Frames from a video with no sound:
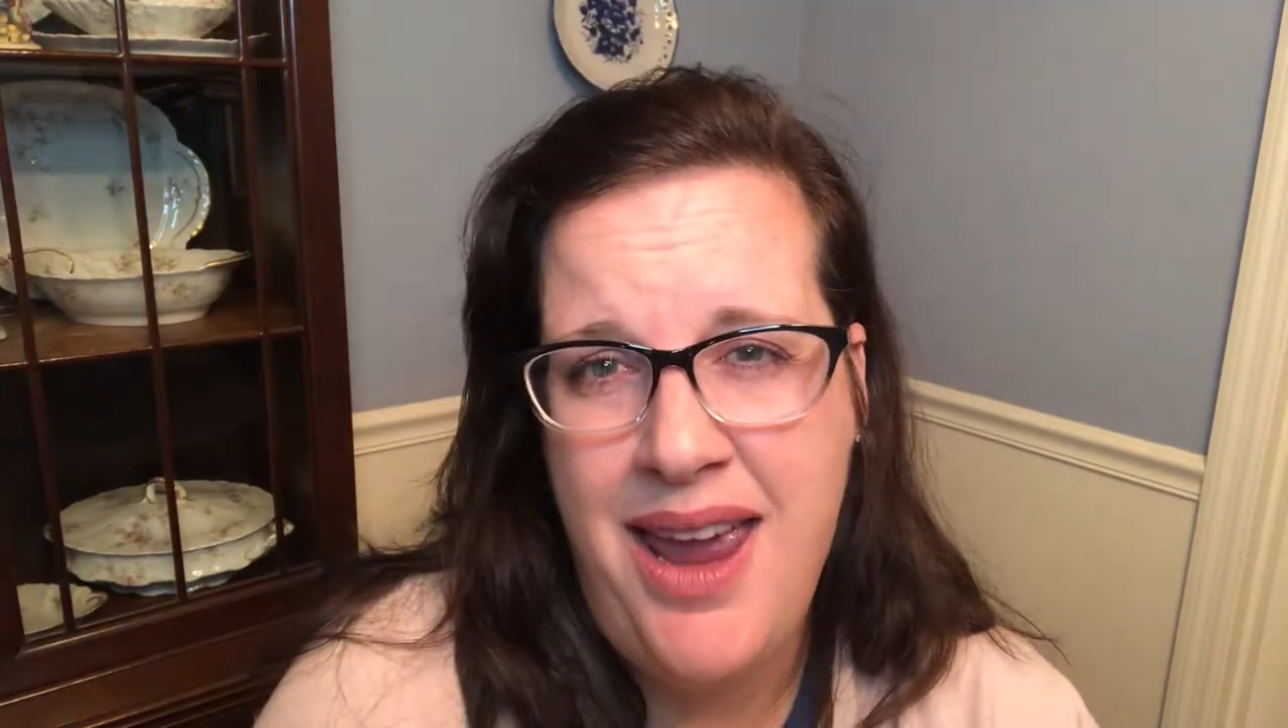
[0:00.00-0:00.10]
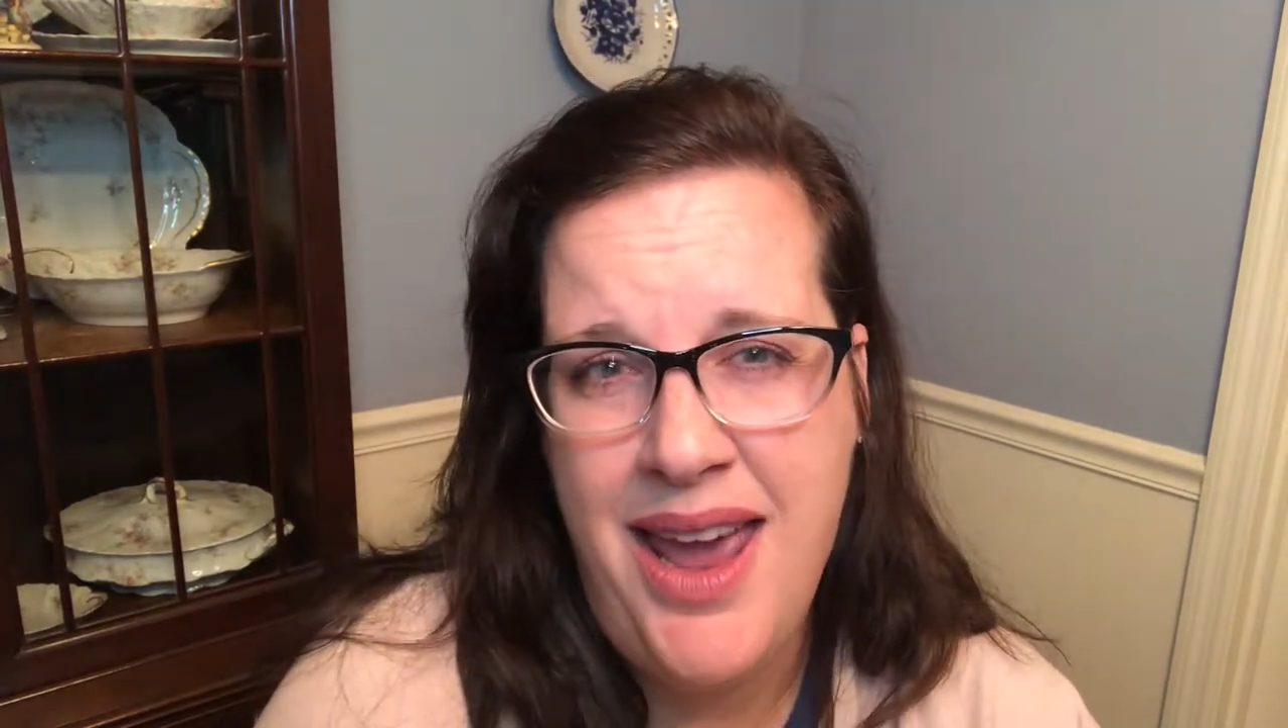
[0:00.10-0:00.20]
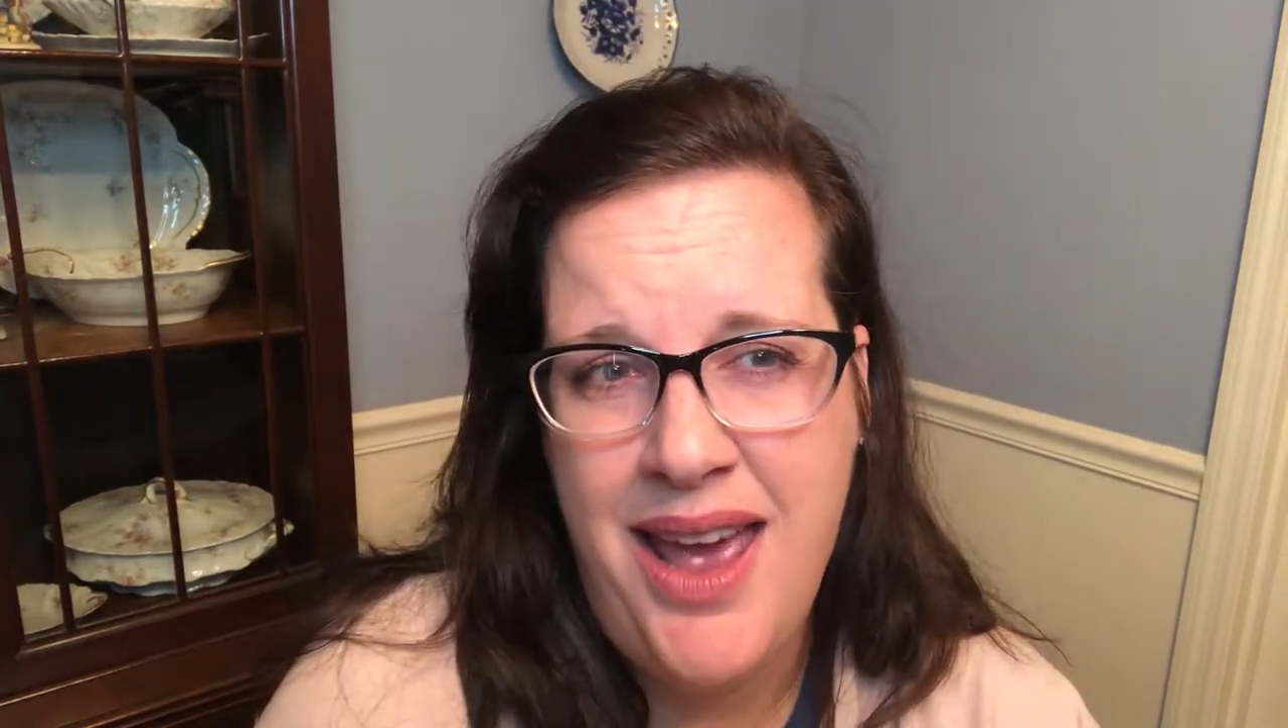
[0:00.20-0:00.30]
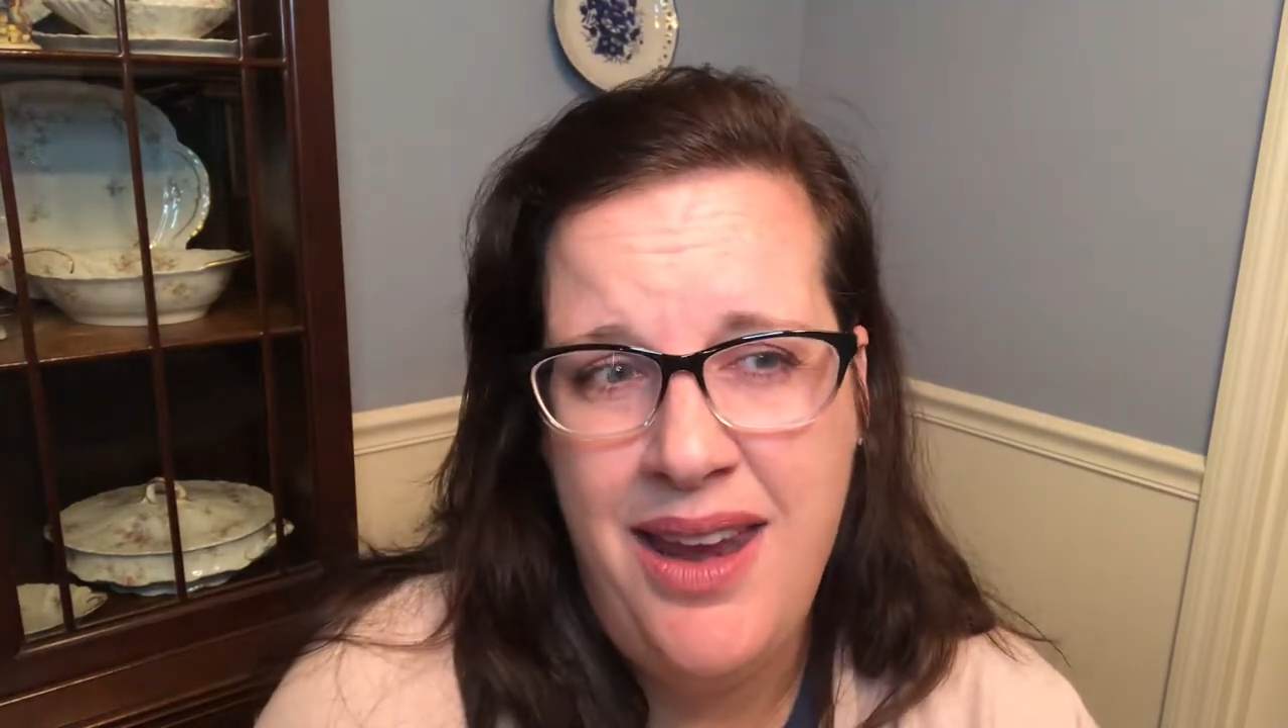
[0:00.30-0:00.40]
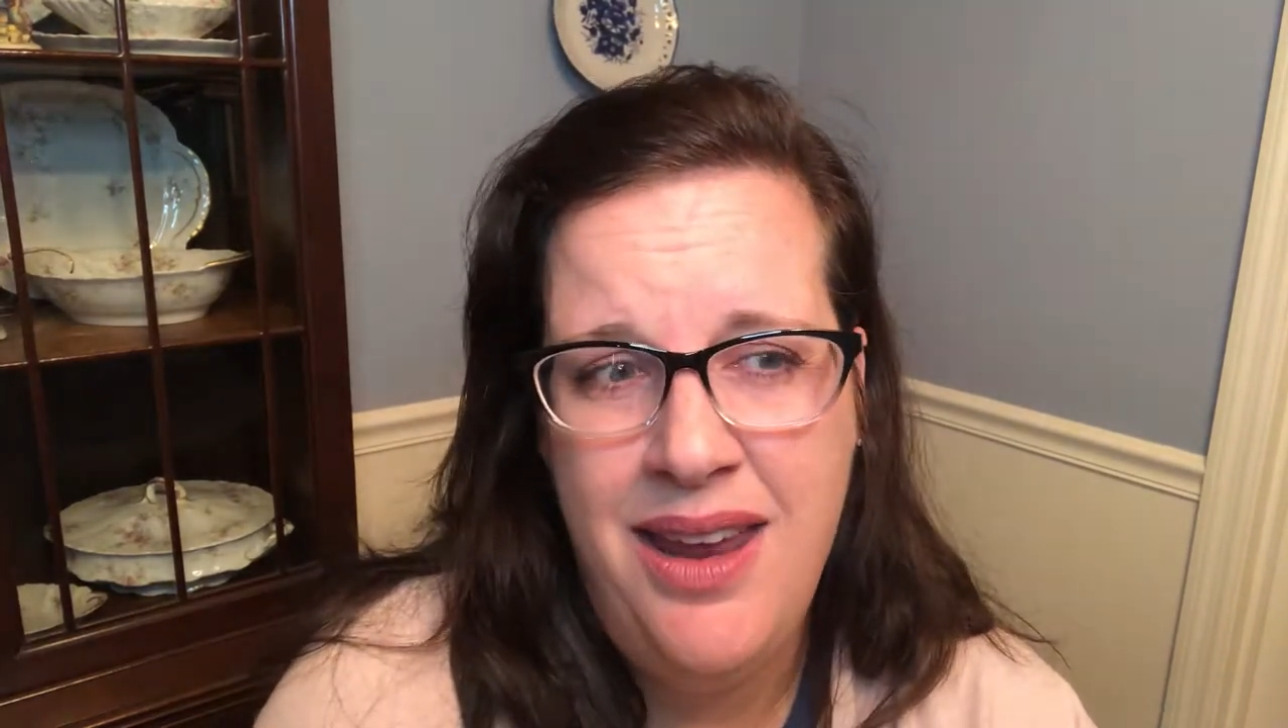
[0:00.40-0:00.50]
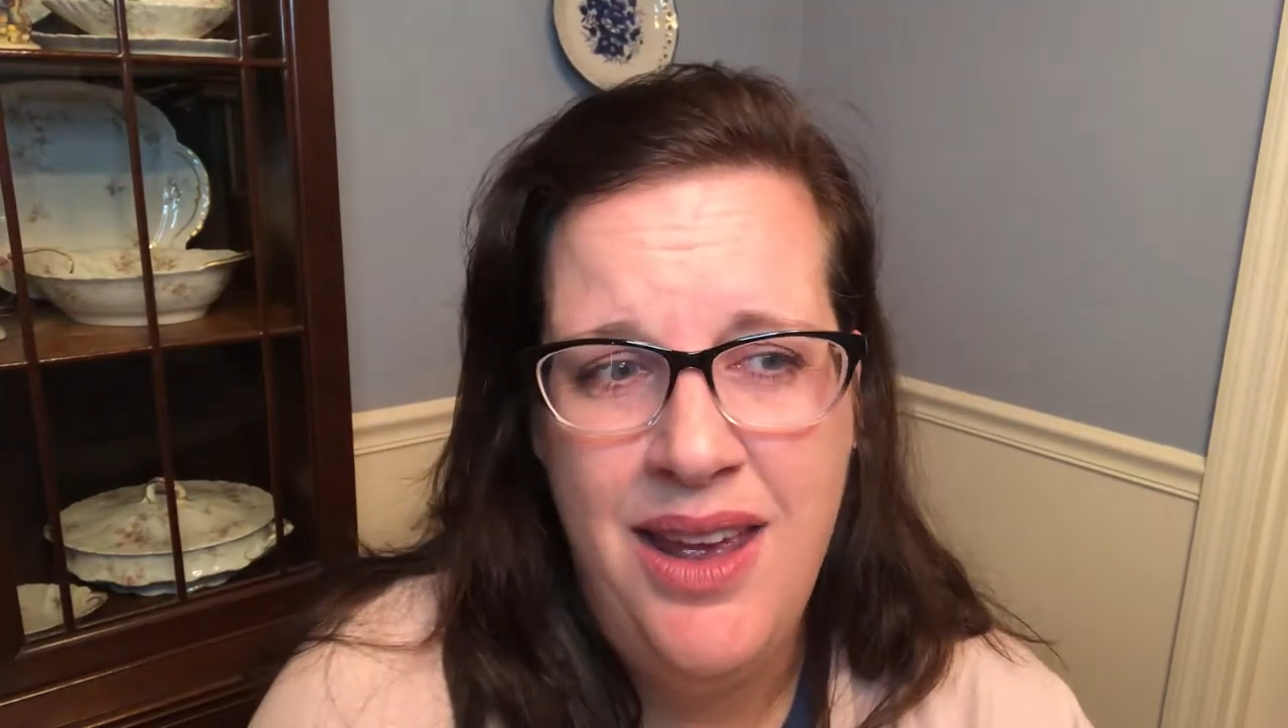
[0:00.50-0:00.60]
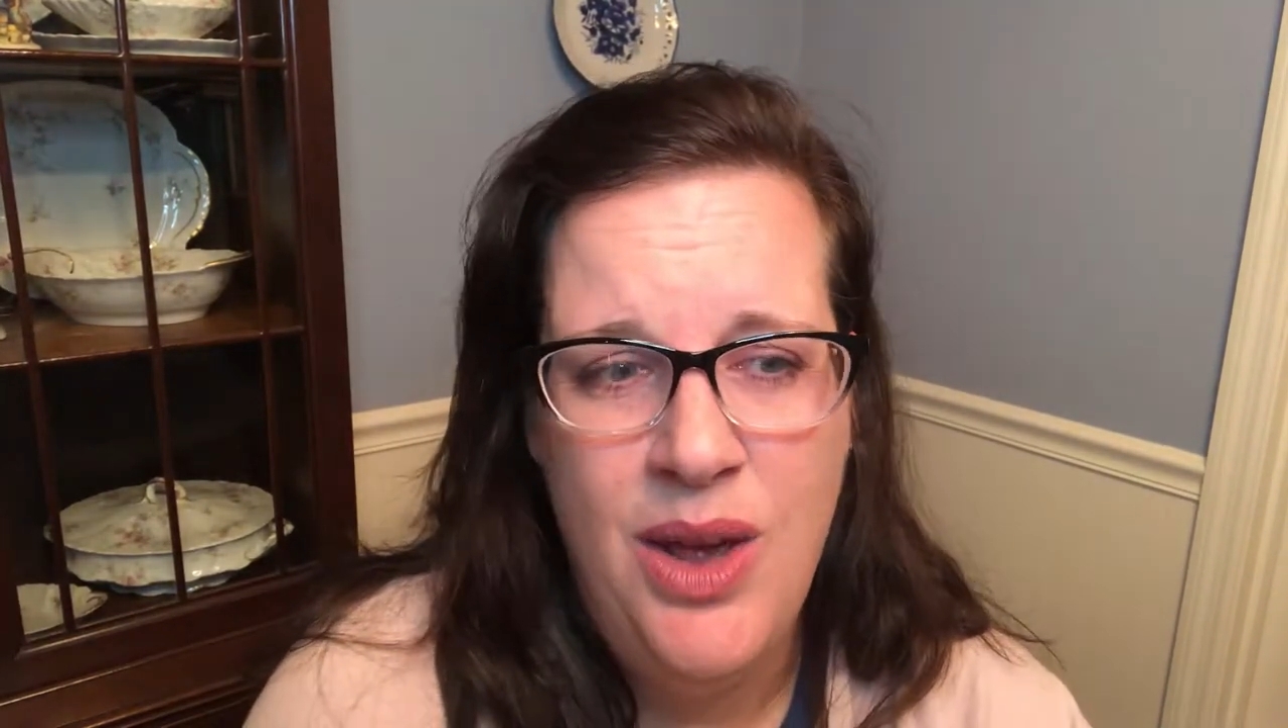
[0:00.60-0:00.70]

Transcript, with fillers: I had